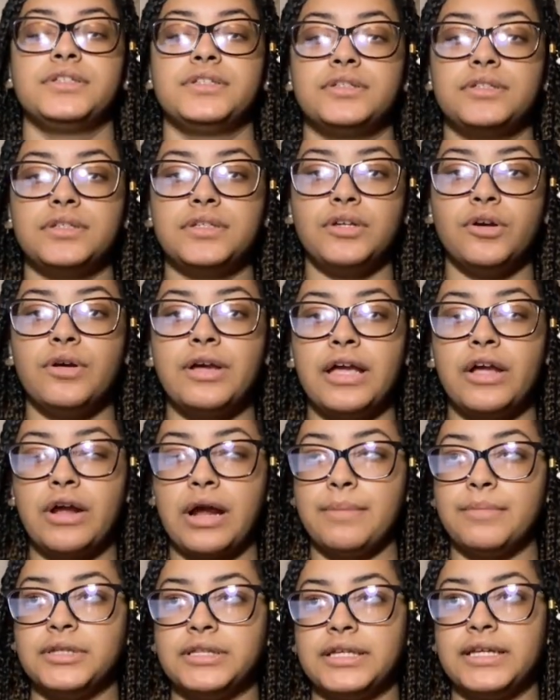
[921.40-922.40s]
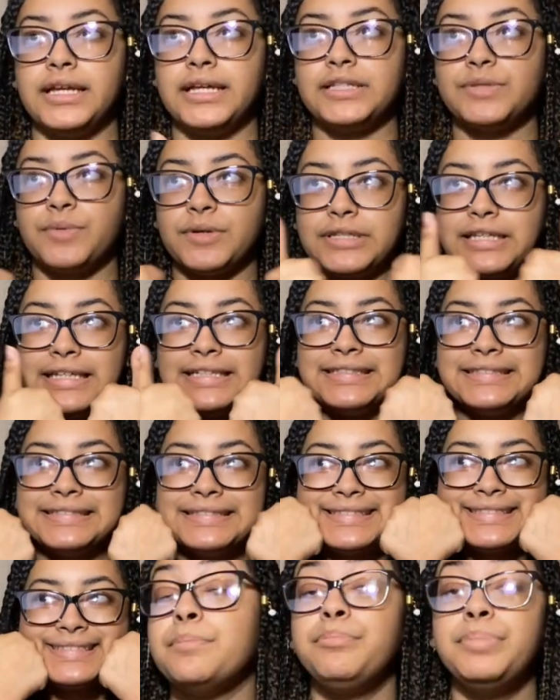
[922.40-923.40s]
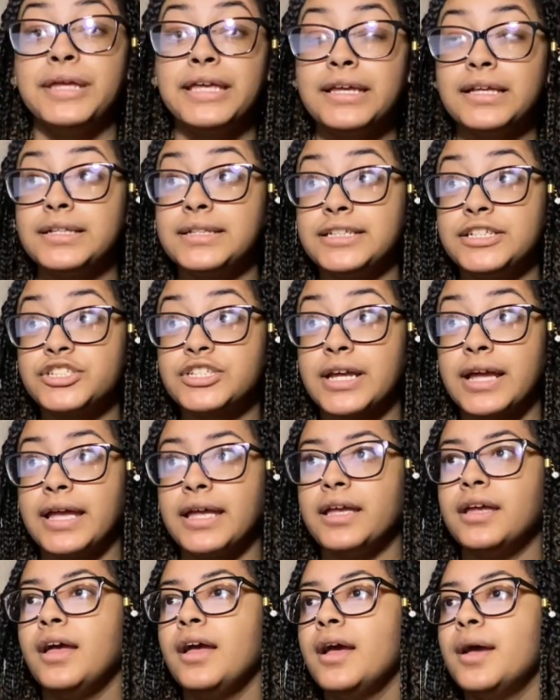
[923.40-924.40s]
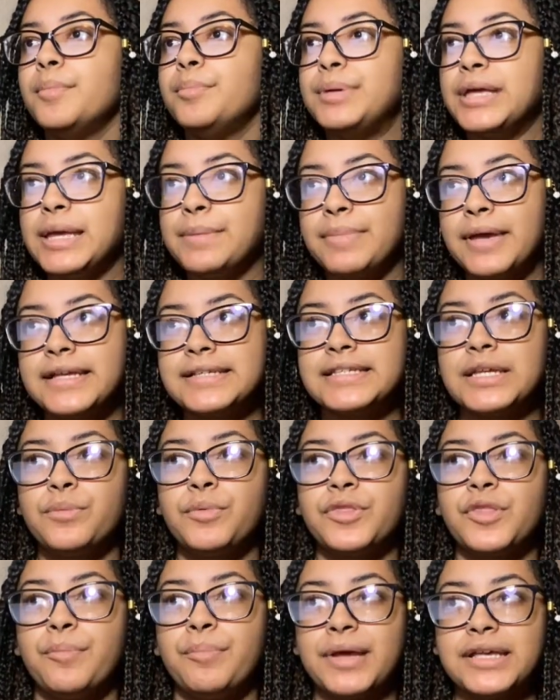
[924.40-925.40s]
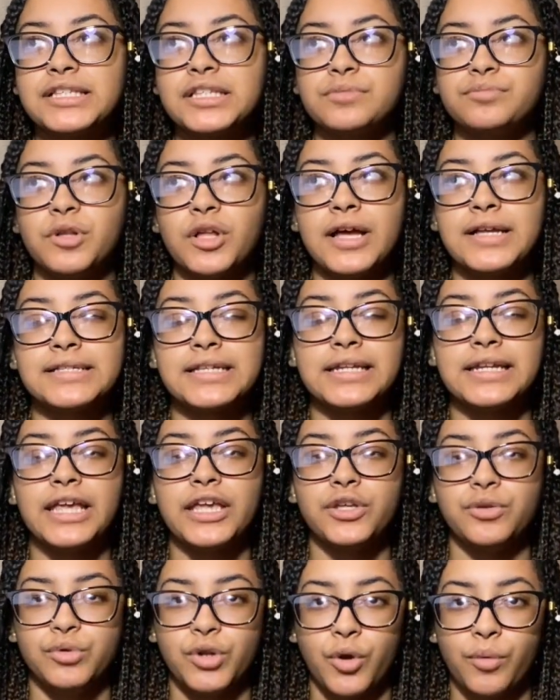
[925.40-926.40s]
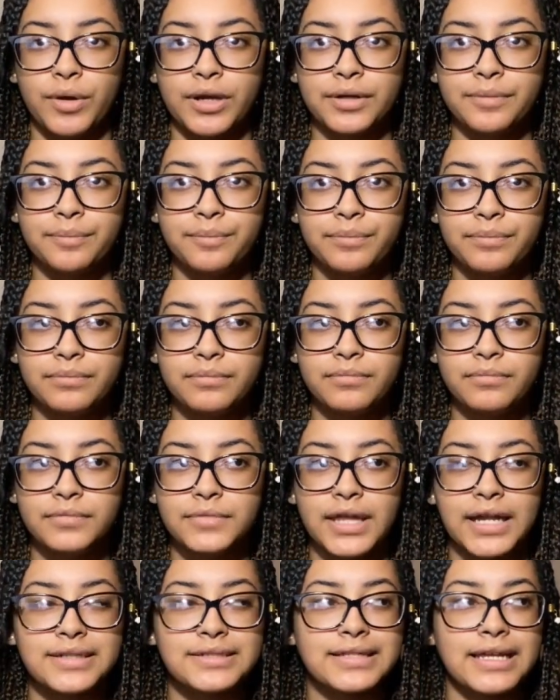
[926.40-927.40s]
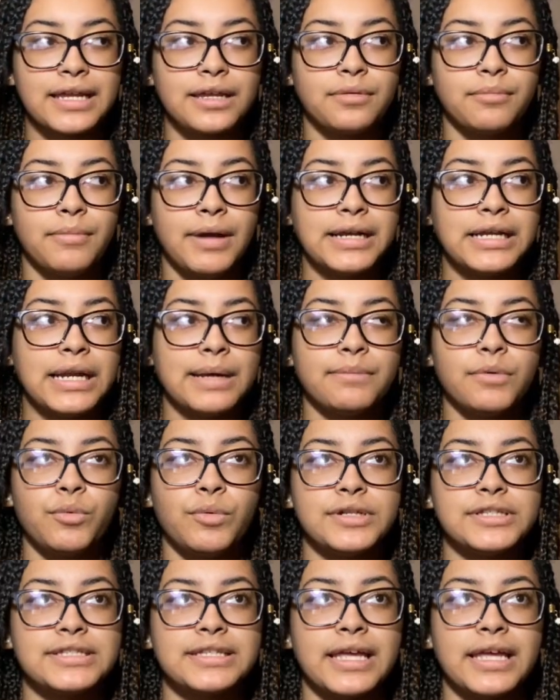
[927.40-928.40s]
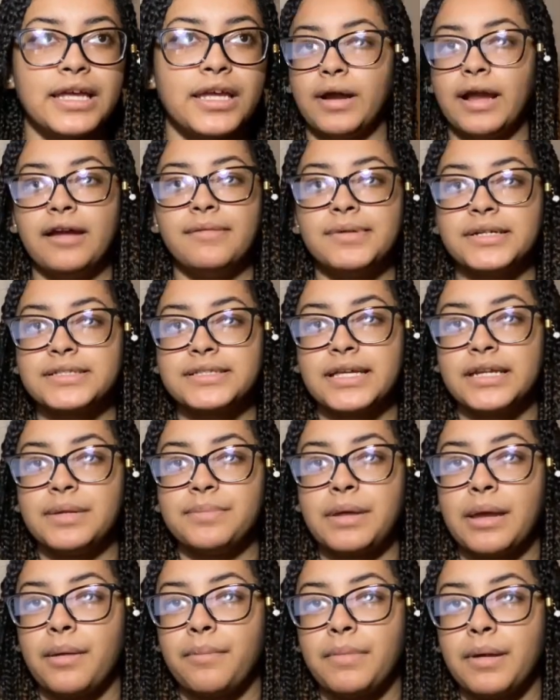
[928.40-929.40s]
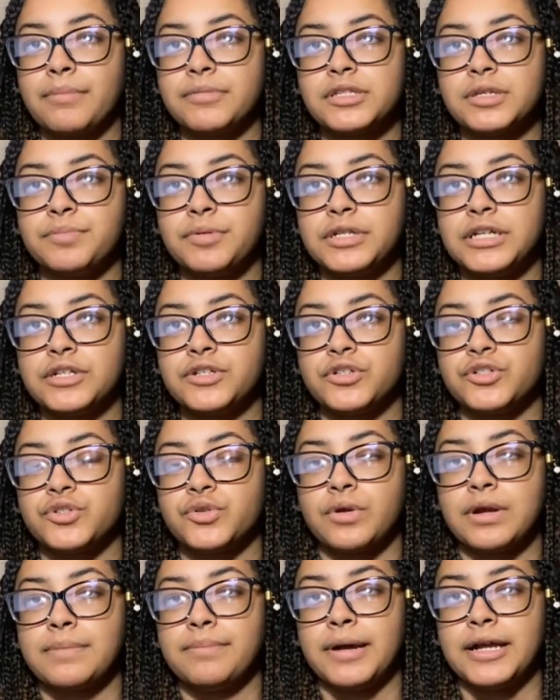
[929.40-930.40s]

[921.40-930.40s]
go get Grammarly. It's worth it. Being cliche, being basic with the basic plot is gonna get you nowhere. That's like my number one saying. Everybody's gonna be able to predict your story by